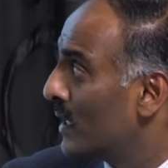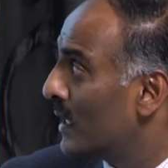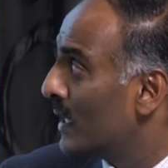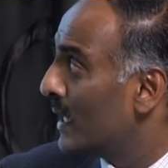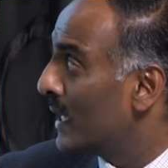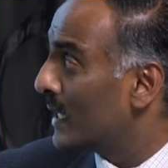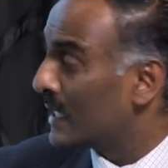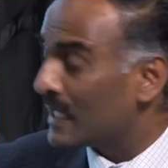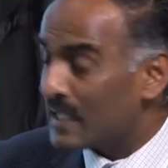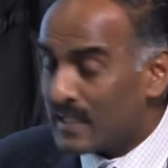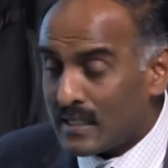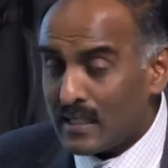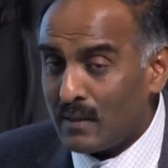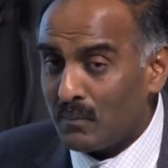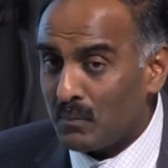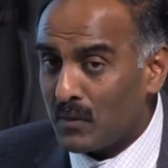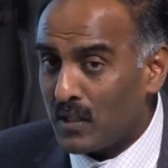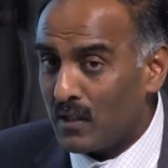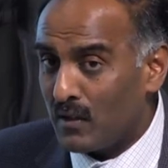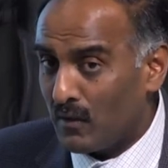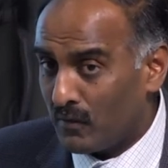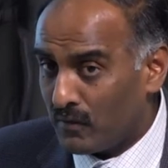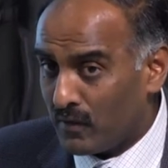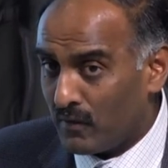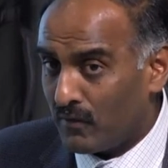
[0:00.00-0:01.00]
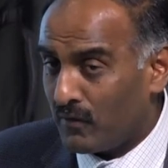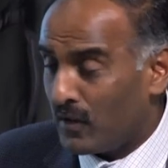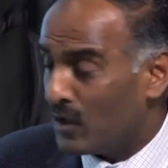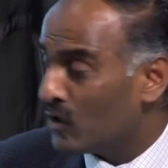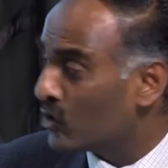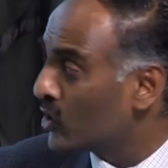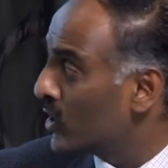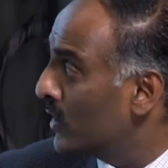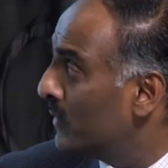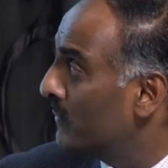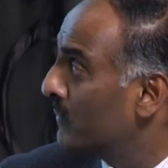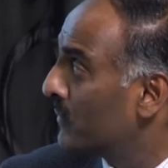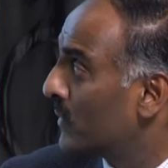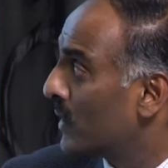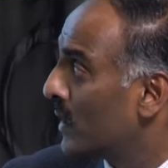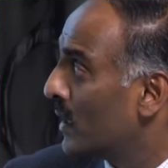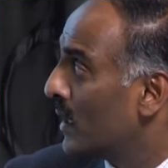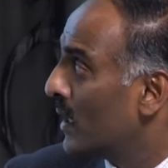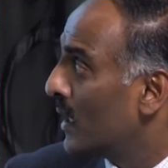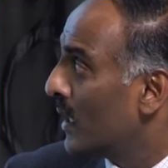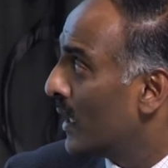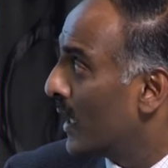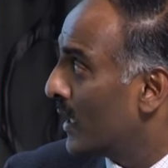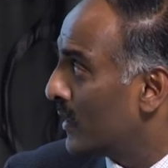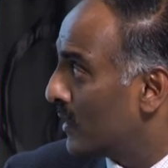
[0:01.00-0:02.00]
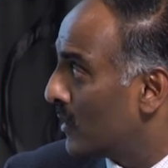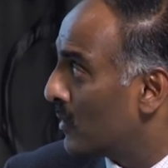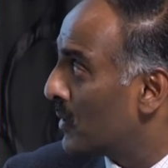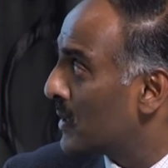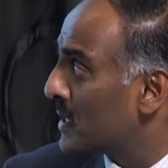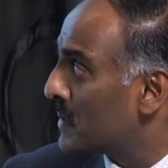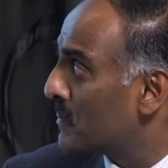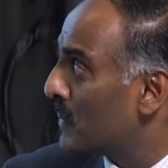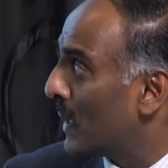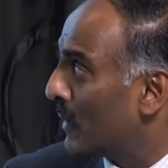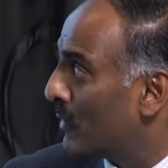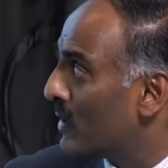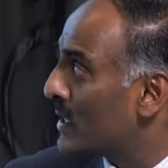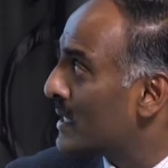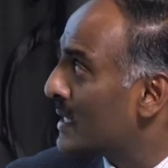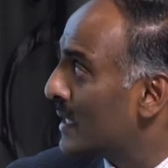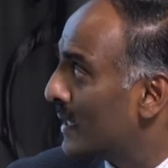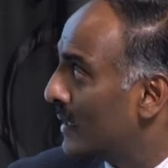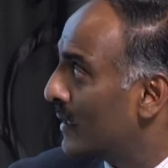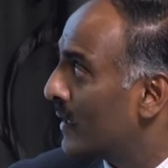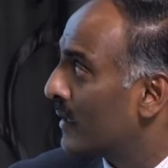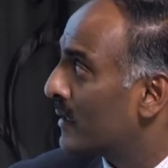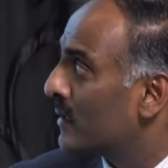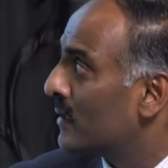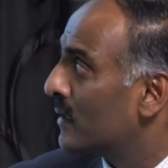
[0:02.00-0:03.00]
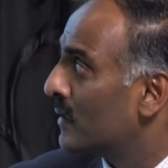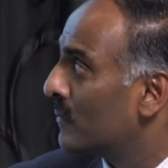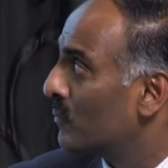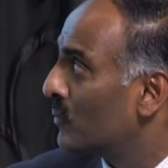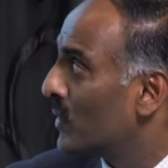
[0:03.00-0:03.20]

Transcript: It is something of the future, and there is merit in it.